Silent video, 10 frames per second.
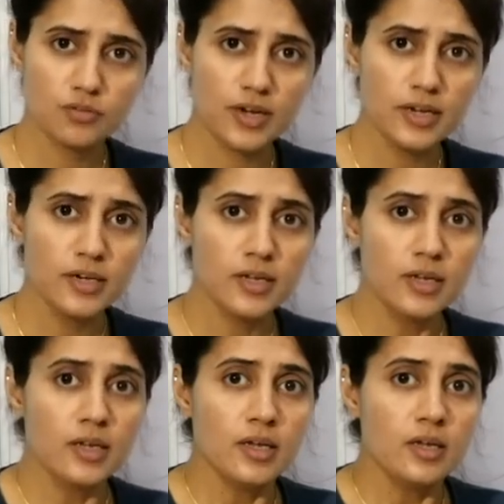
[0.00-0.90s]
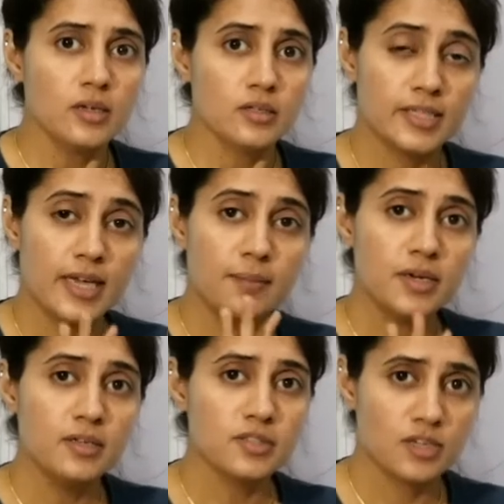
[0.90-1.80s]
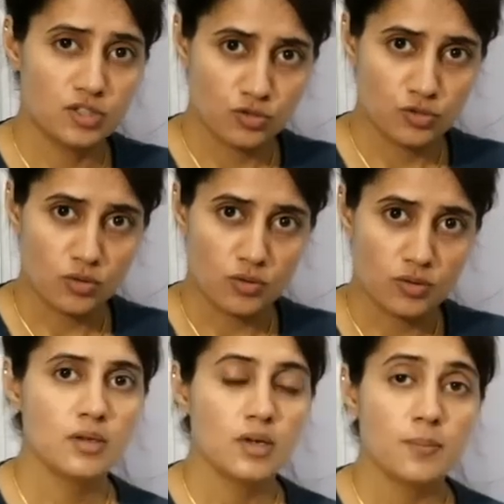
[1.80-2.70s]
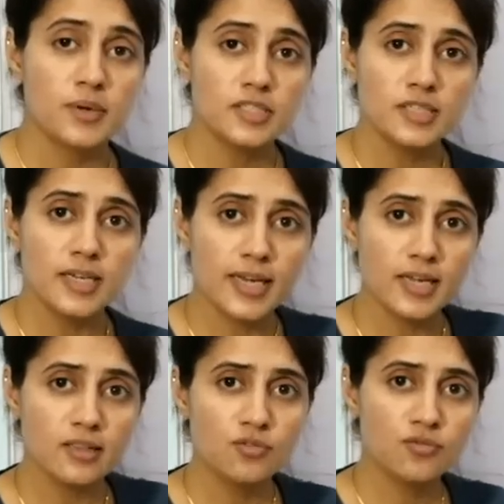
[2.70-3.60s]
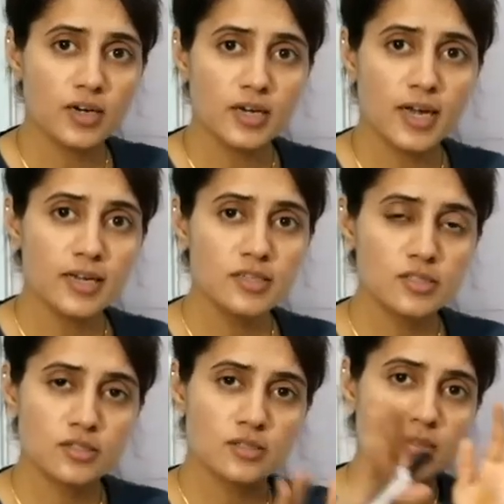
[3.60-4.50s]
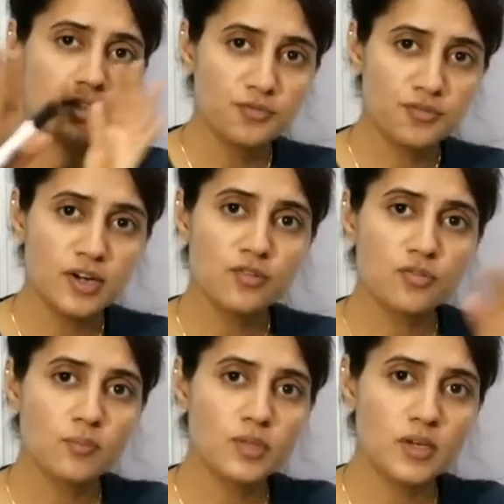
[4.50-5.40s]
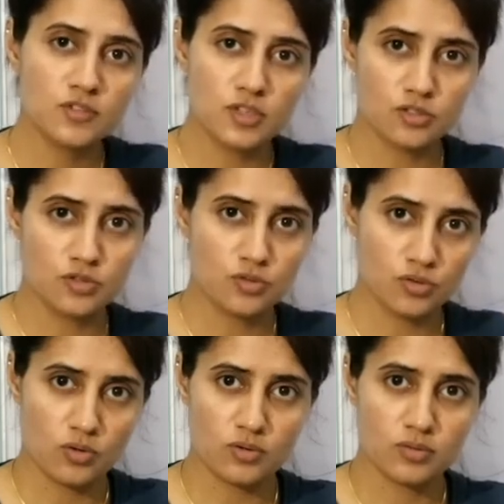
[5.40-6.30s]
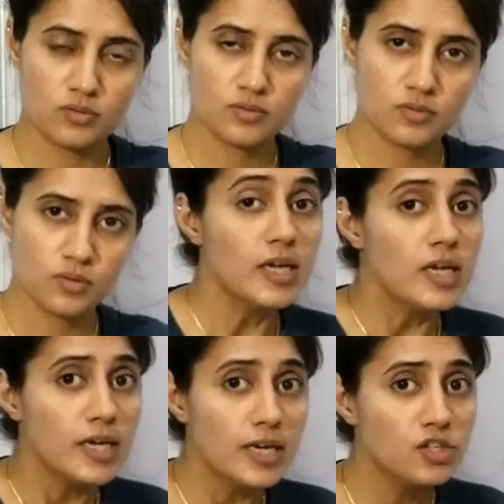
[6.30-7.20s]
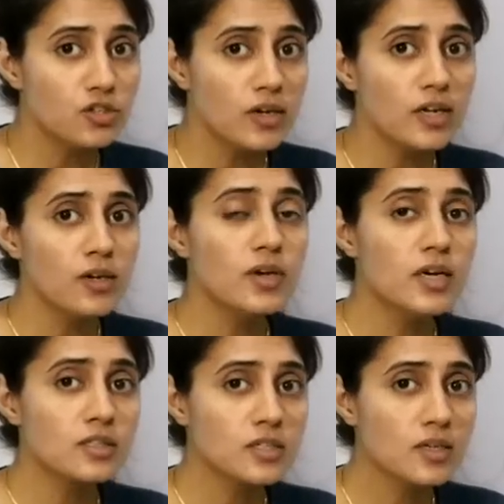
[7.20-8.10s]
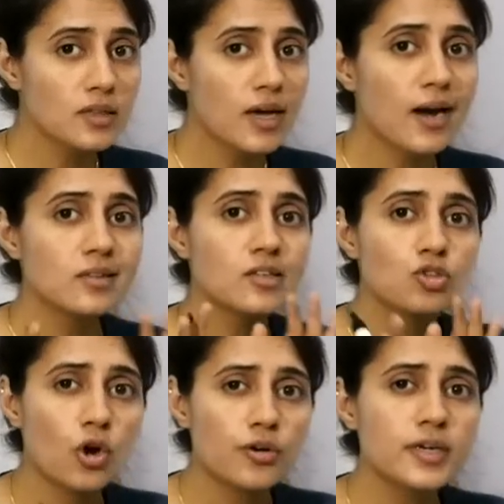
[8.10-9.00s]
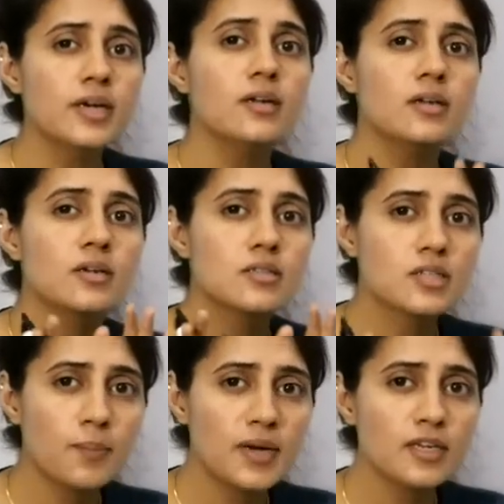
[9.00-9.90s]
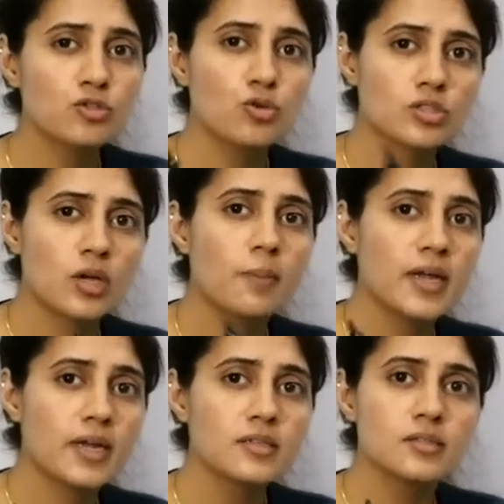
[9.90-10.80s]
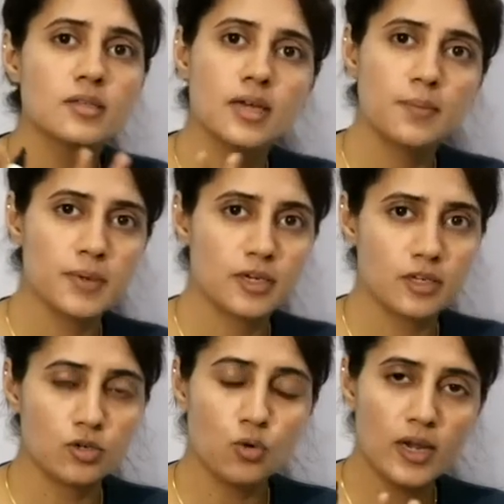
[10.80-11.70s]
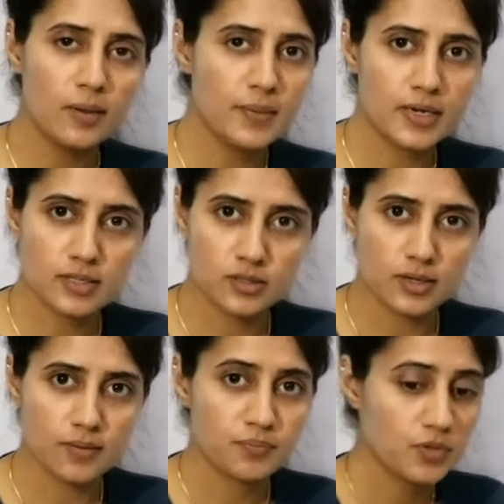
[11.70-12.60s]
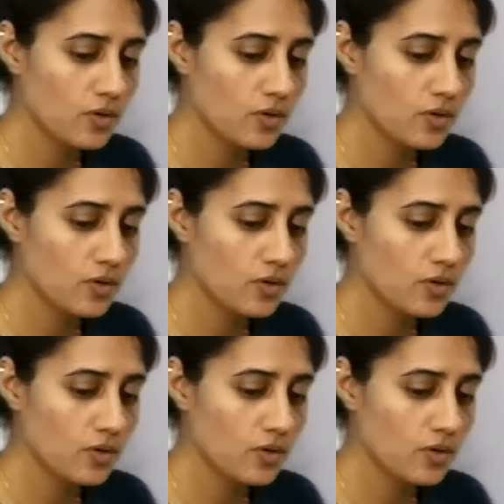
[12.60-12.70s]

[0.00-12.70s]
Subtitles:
Fine. Same in insertion sort, but see here the funda is different from the insertion sort. Initially we consider that the sorted sublist or sub array is empty, no element is there.